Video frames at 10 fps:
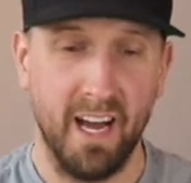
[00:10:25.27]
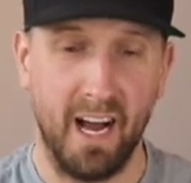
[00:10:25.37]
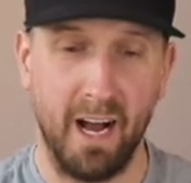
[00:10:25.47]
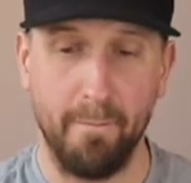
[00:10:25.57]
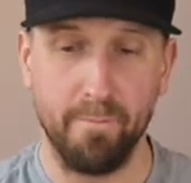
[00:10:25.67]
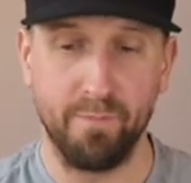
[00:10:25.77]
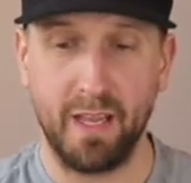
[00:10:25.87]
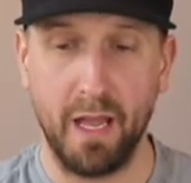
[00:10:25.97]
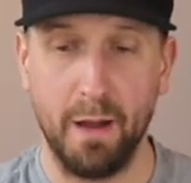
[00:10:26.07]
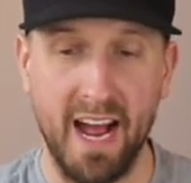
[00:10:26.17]

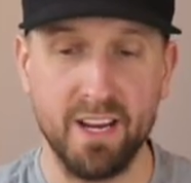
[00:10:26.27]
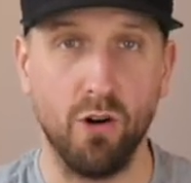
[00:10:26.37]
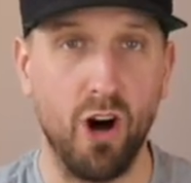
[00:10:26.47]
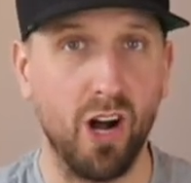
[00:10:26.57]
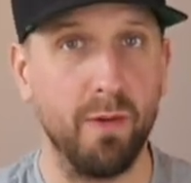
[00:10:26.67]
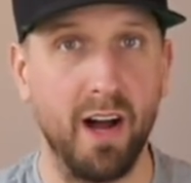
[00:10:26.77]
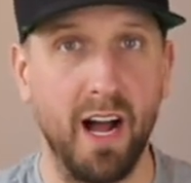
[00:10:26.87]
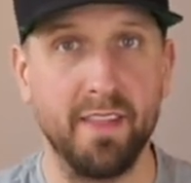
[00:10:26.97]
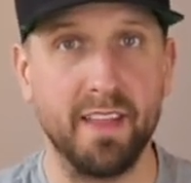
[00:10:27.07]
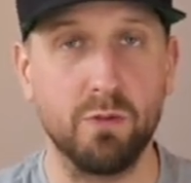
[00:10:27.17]
Emmanuel Ogba,
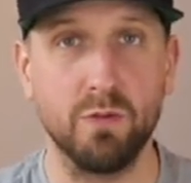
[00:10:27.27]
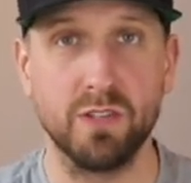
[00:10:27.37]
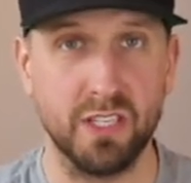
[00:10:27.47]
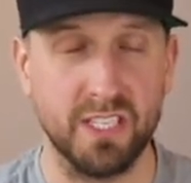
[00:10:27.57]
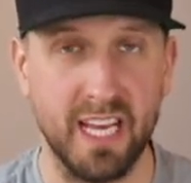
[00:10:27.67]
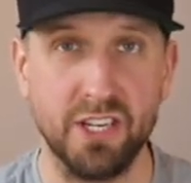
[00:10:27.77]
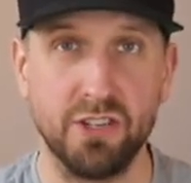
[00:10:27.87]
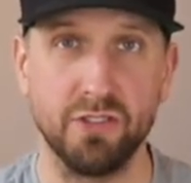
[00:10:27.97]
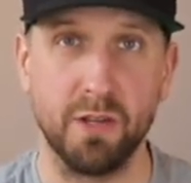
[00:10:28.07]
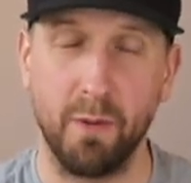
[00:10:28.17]
I think, was
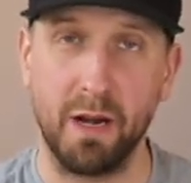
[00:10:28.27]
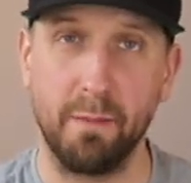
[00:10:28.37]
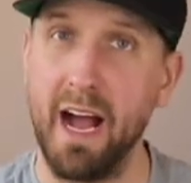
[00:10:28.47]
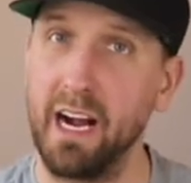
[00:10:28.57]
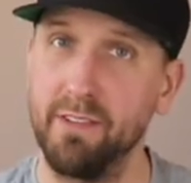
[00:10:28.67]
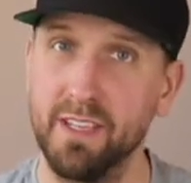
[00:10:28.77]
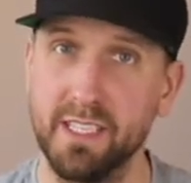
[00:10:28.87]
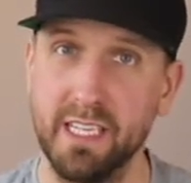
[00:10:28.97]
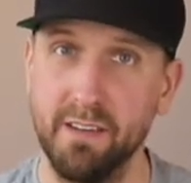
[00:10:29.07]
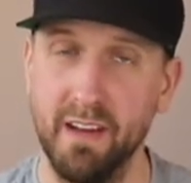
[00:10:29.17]
essential to bring back for this
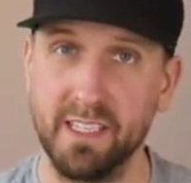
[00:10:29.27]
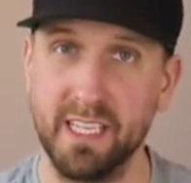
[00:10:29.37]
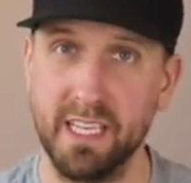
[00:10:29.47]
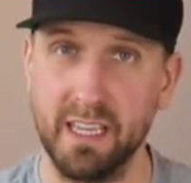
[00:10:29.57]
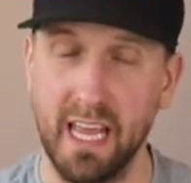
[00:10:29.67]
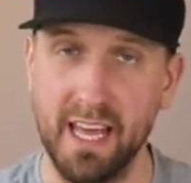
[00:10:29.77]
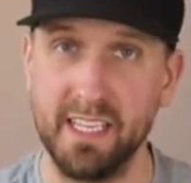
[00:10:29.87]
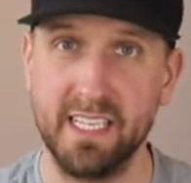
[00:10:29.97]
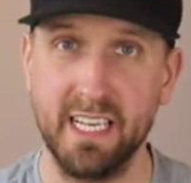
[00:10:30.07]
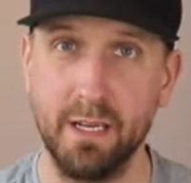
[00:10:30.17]
defense. He led
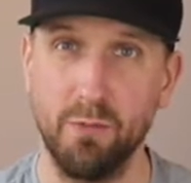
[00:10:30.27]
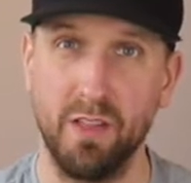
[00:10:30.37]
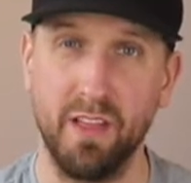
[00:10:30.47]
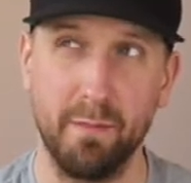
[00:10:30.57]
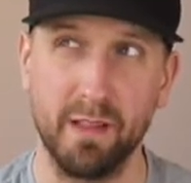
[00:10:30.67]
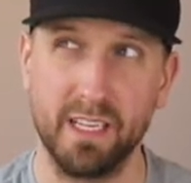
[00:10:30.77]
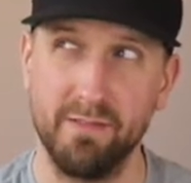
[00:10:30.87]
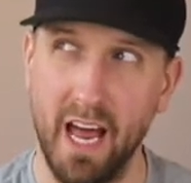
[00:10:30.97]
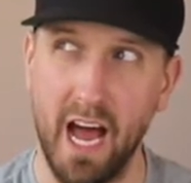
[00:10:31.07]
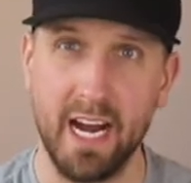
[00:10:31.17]
the team with, I believe,
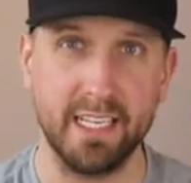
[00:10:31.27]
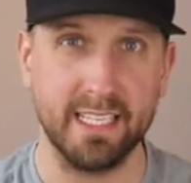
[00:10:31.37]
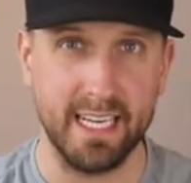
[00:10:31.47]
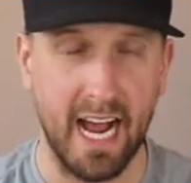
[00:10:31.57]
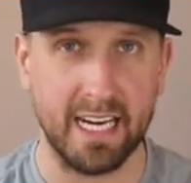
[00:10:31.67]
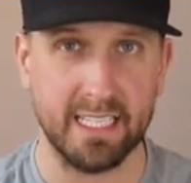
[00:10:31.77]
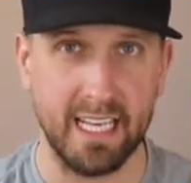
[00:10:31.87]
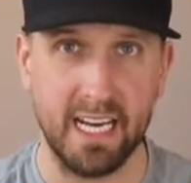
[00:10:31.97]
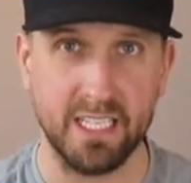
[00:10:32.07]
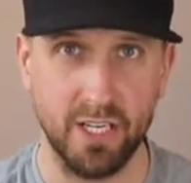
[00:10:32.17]
9 sacks
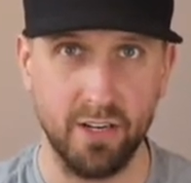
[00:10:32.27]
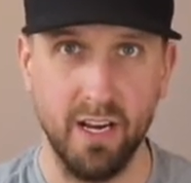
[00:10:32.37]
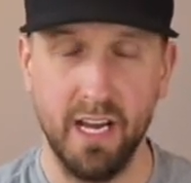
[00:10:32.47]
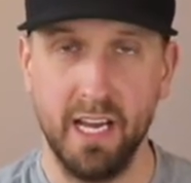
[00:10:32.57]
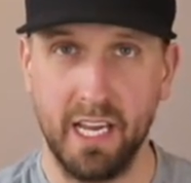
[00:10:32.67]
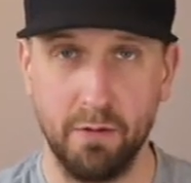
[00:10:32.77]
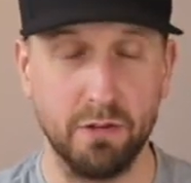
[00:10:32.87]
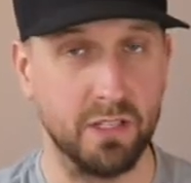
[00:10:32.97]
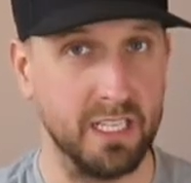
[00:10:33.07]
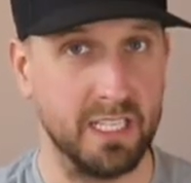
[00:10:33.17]
last year. He
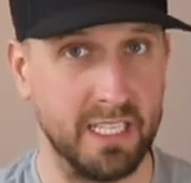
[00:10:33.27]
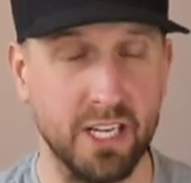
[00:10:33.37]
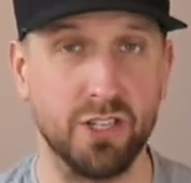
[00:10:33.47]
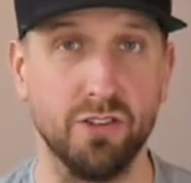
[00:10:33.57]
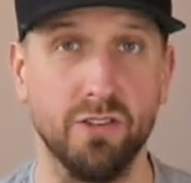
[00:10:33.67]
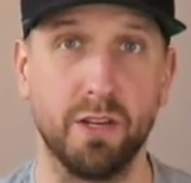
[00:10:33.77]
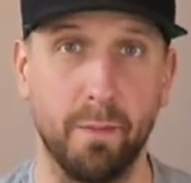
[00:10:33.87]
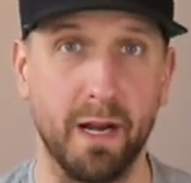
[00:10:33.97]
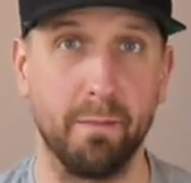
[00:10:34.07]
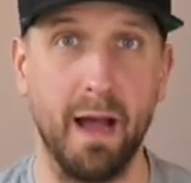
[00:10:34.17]
was essential to
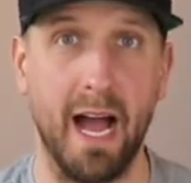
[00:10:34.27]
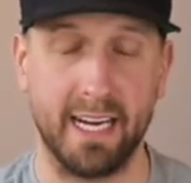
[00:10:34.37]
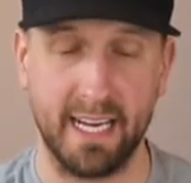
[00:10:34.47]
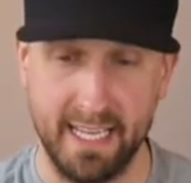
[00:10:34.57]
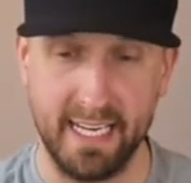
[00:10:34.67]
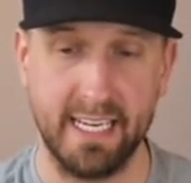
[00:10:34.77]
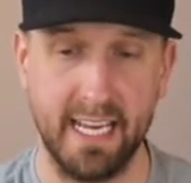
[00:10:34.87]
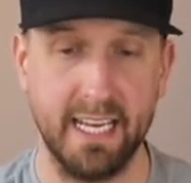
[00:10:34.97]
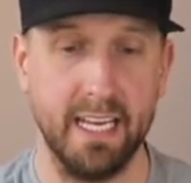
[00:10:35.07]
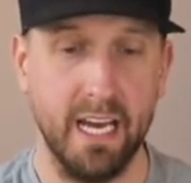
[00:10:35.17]
bring back, and they
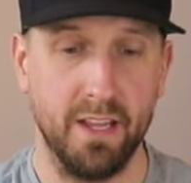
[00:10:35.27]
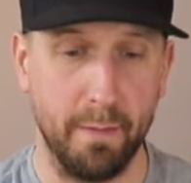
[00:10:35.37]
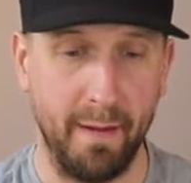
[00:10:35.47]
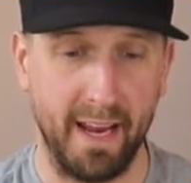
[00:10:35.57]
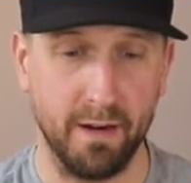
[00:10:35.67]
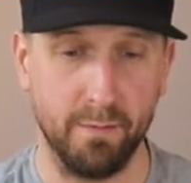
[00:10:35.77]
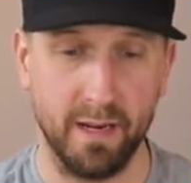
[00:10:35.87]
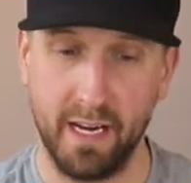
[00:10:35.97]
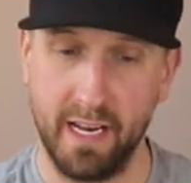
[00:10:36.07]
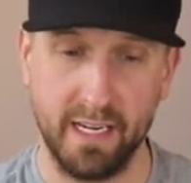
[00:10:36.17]
did. They paid him,
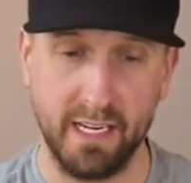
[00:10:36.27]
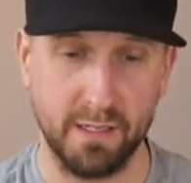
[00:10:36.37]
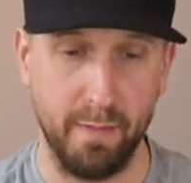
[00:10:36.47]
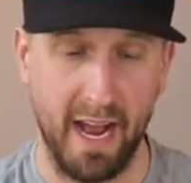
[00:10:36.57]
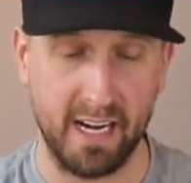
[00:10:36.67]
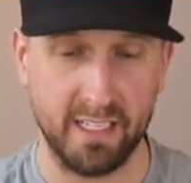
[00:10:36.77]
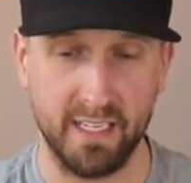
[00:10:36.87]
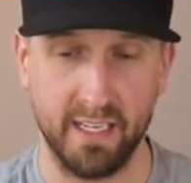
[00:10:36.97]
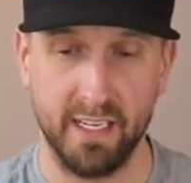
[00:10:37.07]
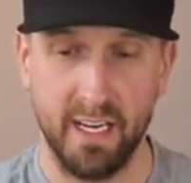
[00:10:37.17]
and he's back
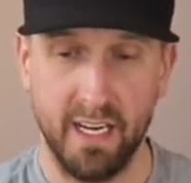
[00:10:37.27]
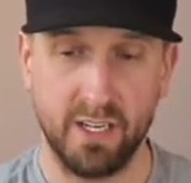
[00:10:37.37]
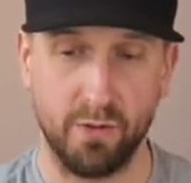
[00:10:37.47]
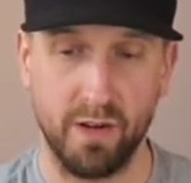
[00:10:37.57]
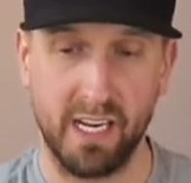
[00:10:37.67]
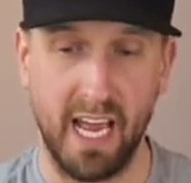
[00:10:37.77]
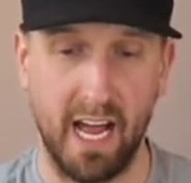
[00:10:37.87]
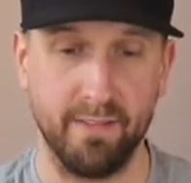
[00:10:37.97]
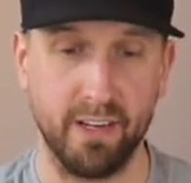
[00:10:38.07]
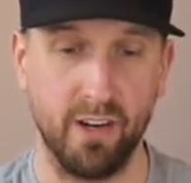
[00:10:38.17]
to wreak
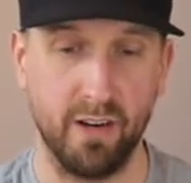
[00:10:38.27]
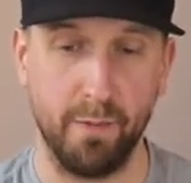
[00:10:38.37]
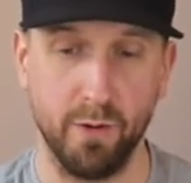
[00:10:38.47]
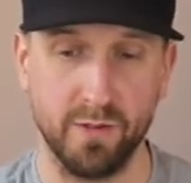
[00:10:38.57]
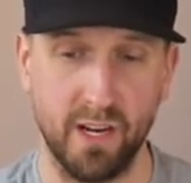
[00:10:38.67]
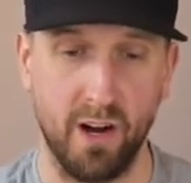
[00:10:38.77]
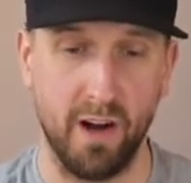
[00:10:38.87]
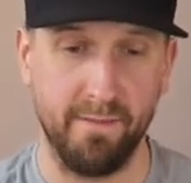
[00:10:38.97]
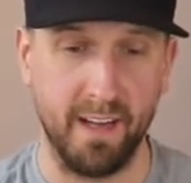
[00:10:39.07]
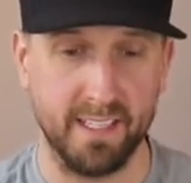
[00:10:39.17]
havoc on opposing
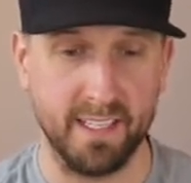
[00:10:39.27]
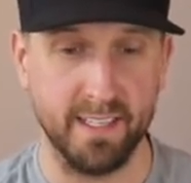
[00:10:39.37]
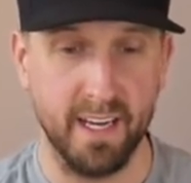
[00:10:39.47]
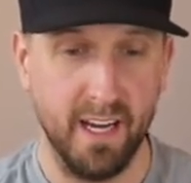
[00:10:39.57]
offenses.